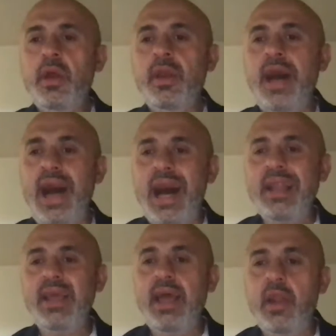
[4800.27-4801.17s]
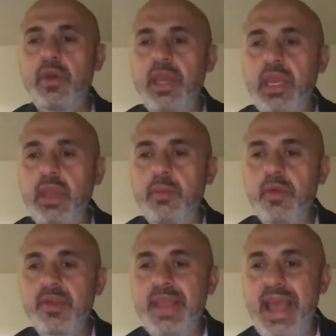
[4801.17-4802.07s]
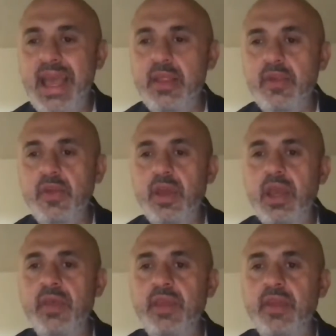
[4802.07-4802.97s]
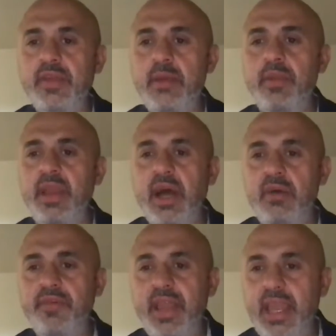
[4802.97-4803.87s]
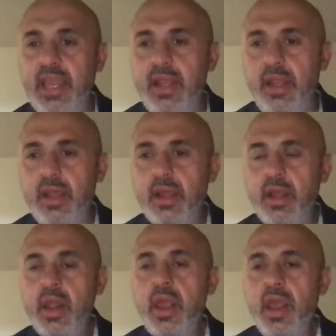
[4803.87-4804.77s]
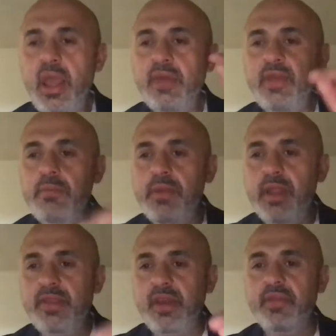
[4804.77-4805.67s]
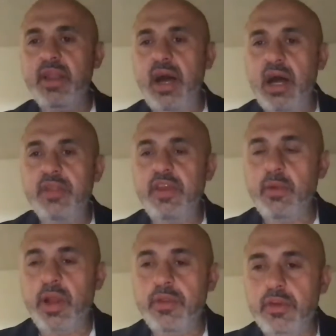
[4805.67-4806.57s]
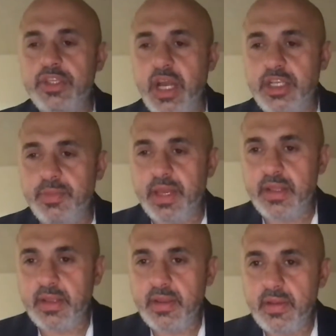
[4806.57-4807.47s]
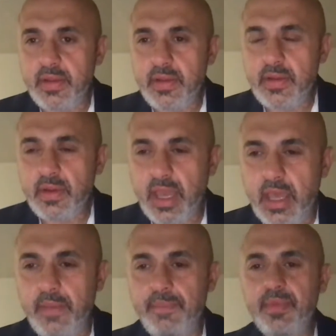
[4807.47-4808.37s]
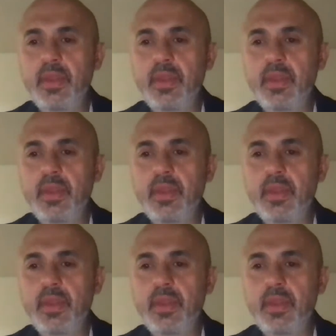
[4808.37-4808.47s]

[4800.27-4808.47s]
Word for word: God Elohim stands in the assembly of Il in the midst of the gods, he renders judgment. Okay.